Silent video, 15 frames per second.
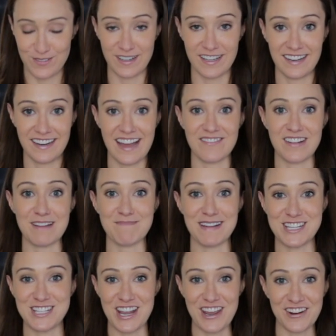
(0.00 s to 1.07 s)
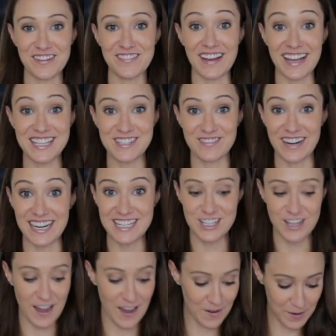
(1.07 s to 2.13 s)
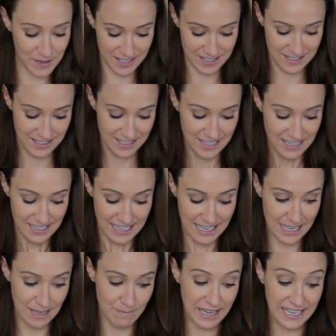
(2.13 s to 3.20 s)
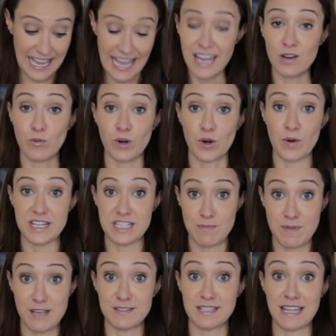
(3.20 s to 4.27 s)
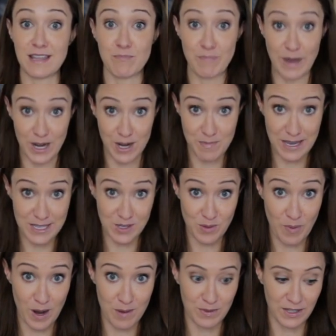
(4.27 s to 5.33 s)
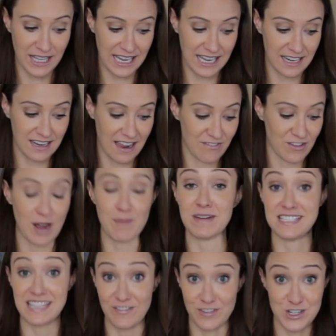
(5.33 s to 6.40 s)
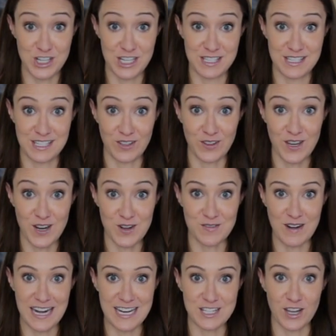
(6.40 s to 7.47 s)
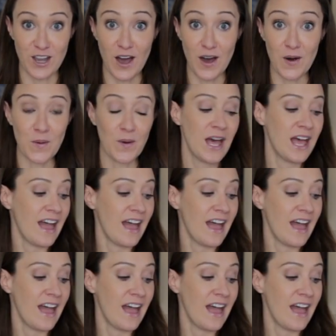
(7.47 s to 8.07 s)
one. I've got my shaker of ice ready to go. Again, we're going to be using Berry-Basil Barmalade. I've got my Zephyr gin still here ready to go.